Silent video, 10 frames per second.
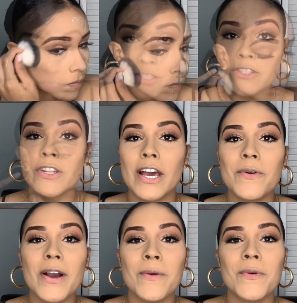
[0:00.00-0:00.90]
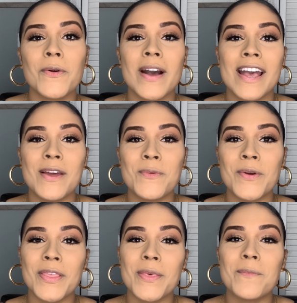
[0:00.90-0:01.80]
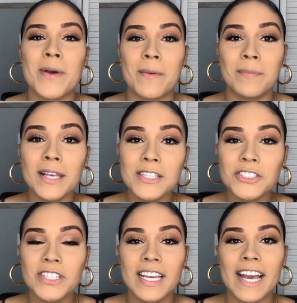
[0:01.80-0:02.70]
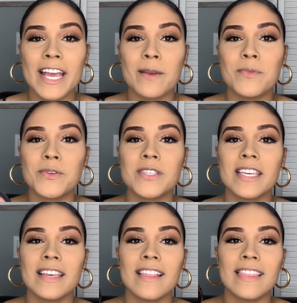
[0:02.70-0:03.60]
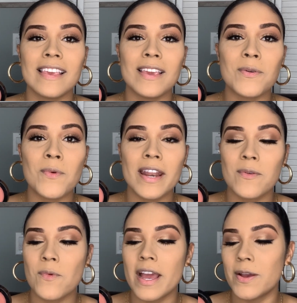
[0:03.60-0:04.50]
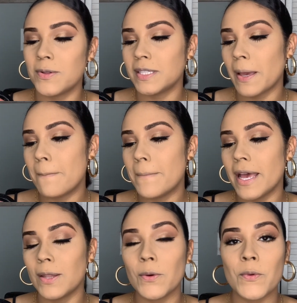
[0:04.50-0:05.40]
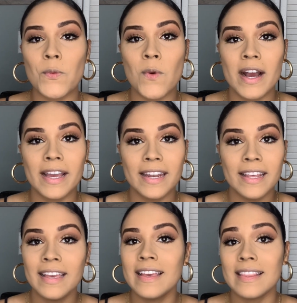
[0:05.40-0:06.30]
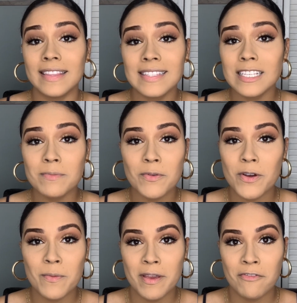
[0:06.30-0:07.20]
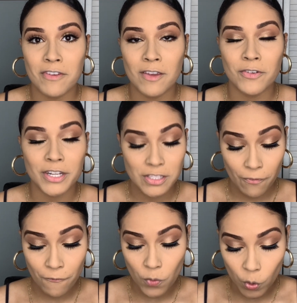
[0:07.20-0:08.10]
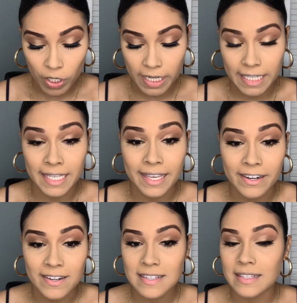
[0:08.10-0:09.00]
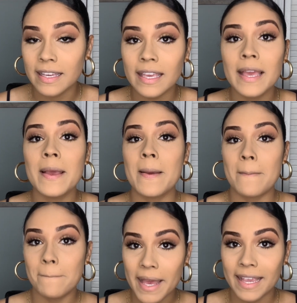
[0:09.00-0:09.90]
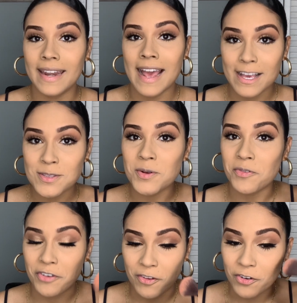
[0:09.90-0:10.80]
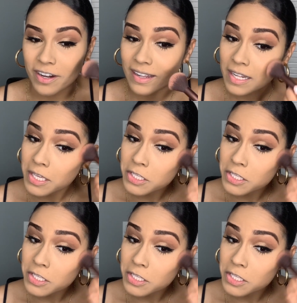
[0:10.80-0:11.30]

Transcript: So now I will go ahead with my blush. I am using the Wet n Wild Mellow Wine. This has been one of my favorites for years, like back in high school favorite.